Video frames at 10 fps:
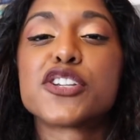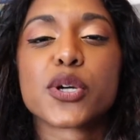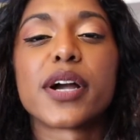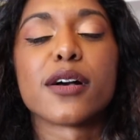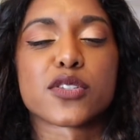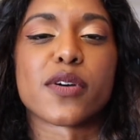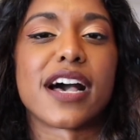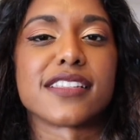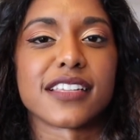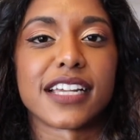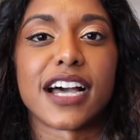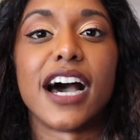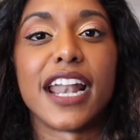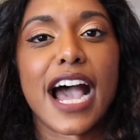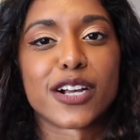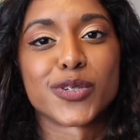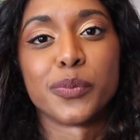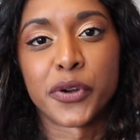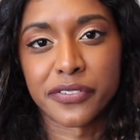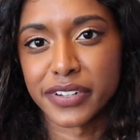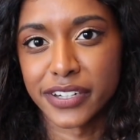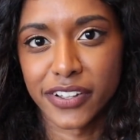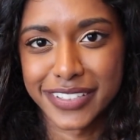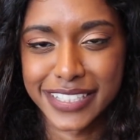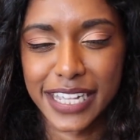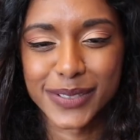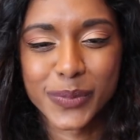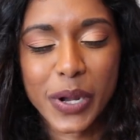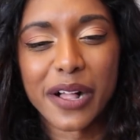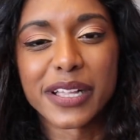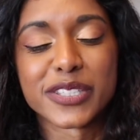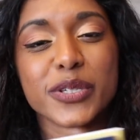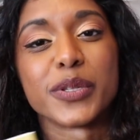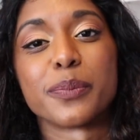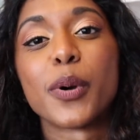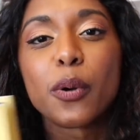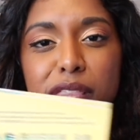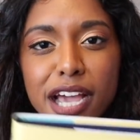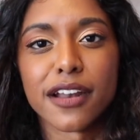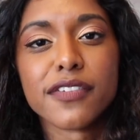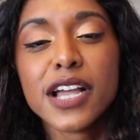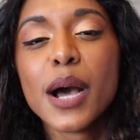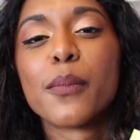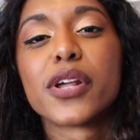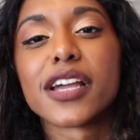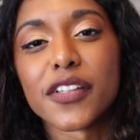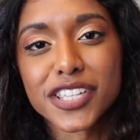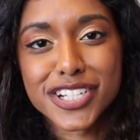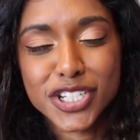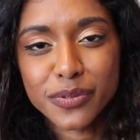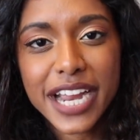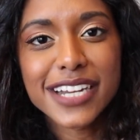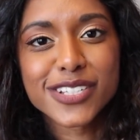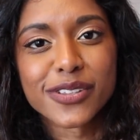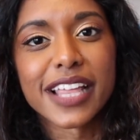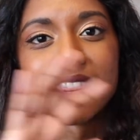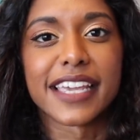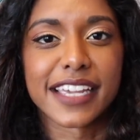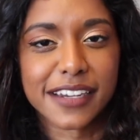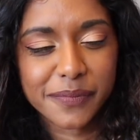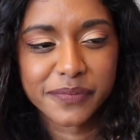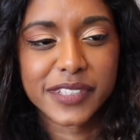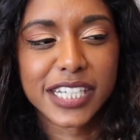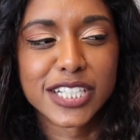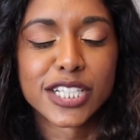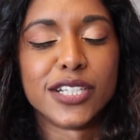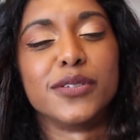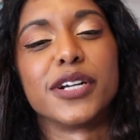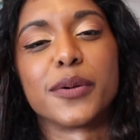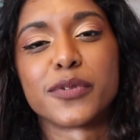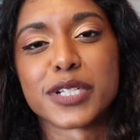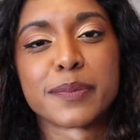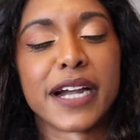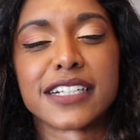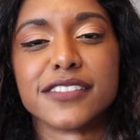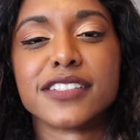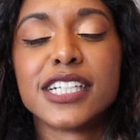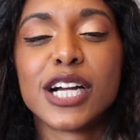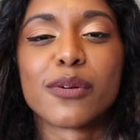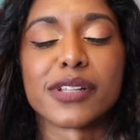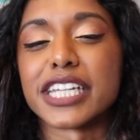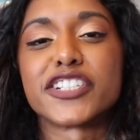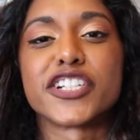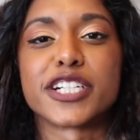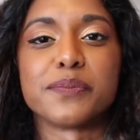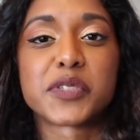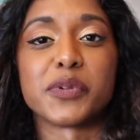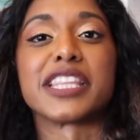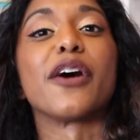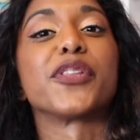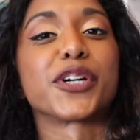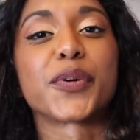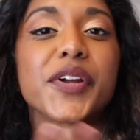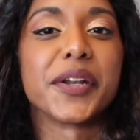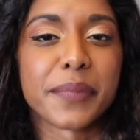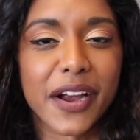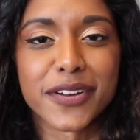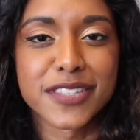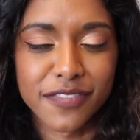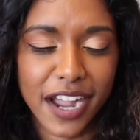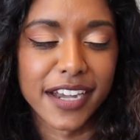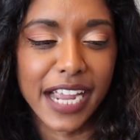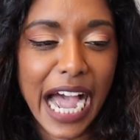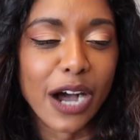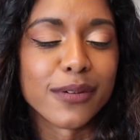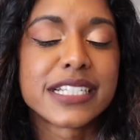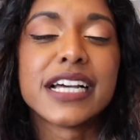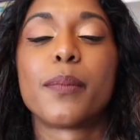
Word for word: And Joy also has like an actual boyfriend on the side as well, and so they're both kind of putting on this charade so that they can continue their respective relationships without their Korean parents finding out.